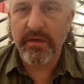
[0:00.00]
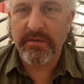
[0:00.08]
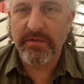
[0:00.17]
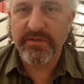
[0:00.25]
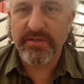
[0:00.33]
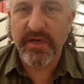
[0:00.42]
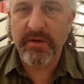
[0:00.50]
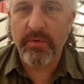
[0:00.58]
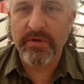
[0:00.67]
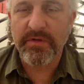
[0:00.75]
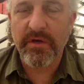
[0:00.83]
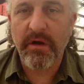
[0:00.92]
decide
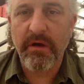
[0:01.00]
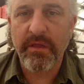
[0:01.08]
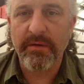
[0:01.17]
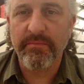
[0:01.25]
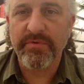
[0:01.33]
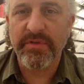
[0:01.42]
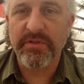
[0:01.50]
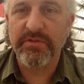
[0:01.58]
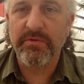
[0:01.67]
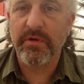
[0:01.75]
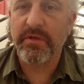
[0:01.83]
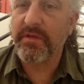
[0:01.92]
what to call him, since
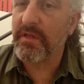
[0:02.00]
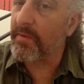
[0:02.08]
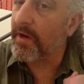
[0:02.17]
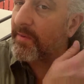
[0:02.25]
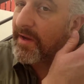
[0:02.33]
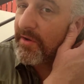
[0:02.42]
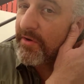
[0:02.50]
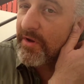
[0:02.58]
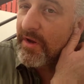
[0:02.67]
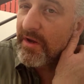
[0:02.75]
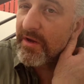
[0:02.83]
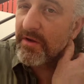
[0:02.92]
doing it the other way around
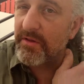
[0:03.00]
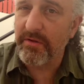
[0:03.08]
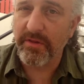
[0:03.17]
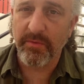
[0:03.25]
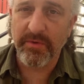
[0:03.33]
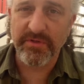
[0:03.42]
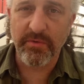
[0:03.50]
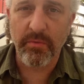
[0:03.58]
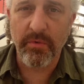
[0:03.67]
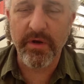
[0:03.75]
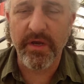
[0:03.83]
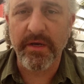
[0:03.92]
clearly wasn't
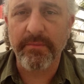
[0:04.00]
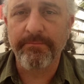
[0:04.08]
working.